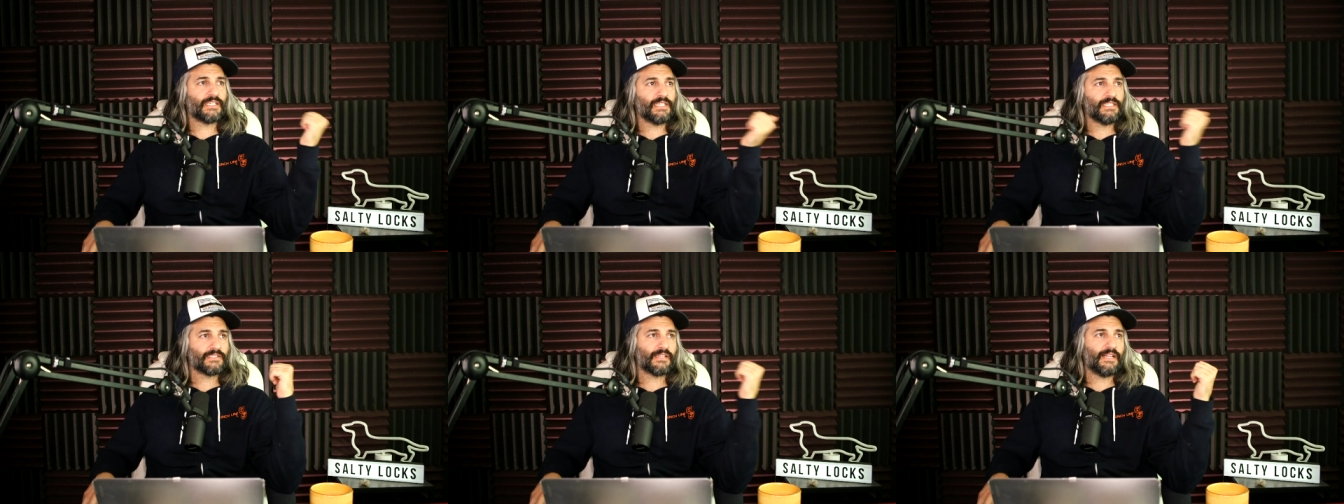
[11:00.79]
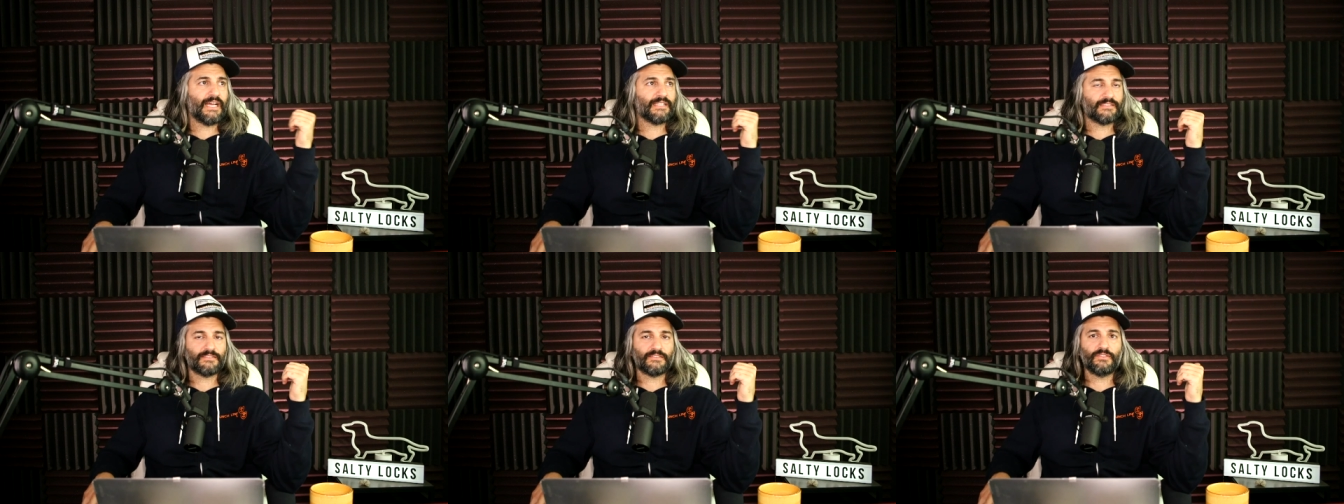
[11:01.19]
Like each
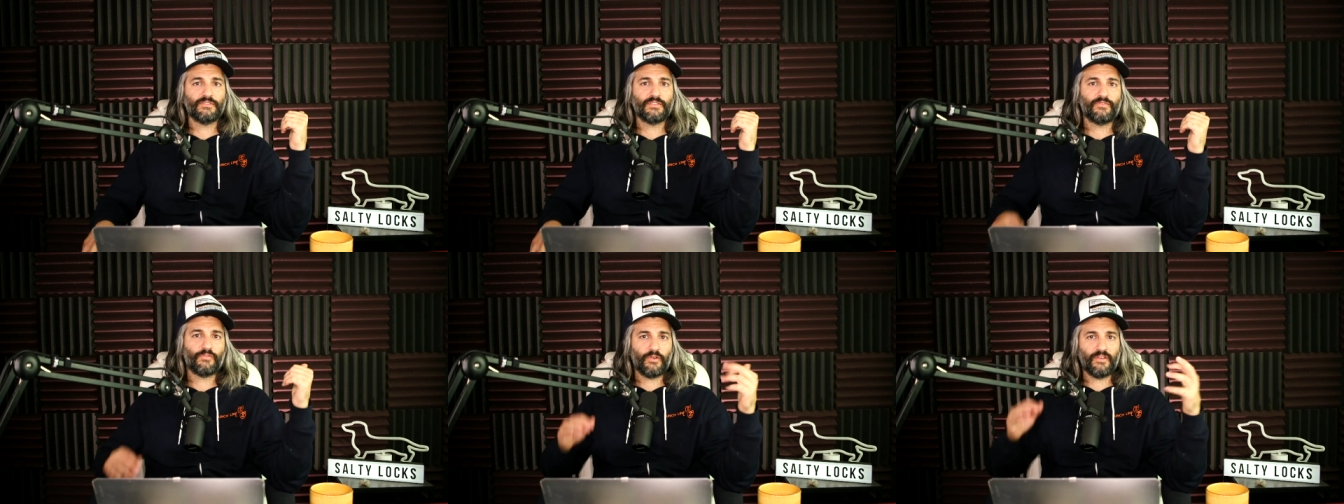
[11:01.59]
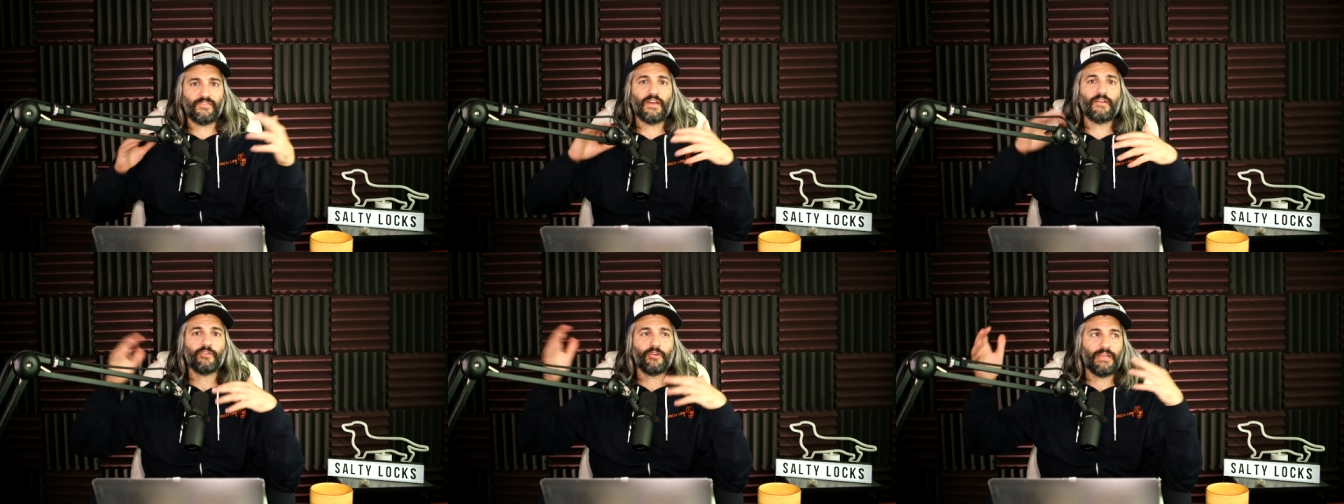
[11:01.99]
class is usually
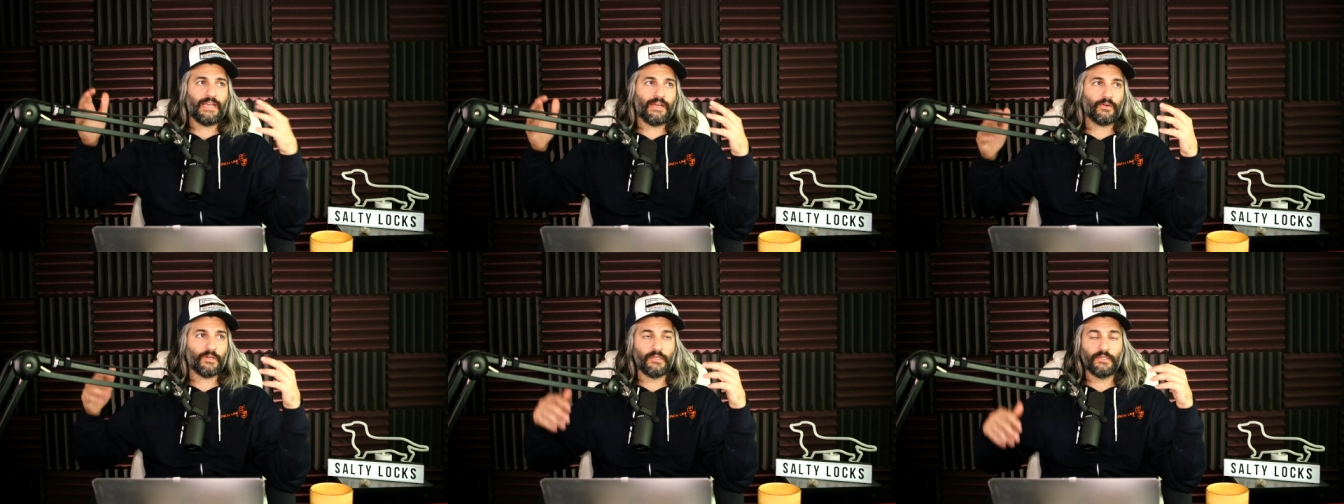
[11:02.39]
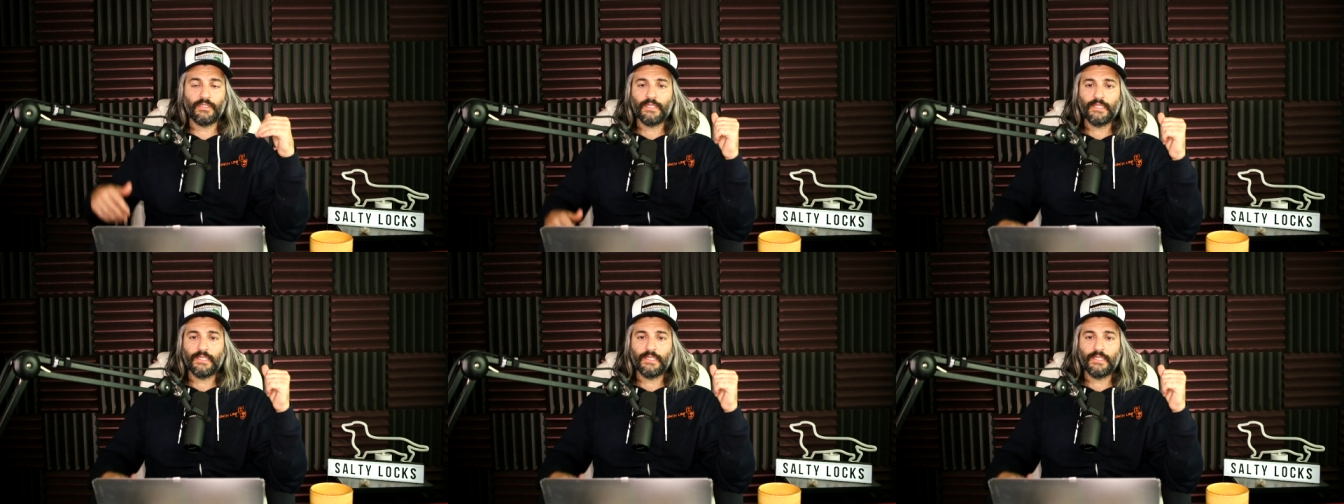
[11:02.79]
45 or an hour.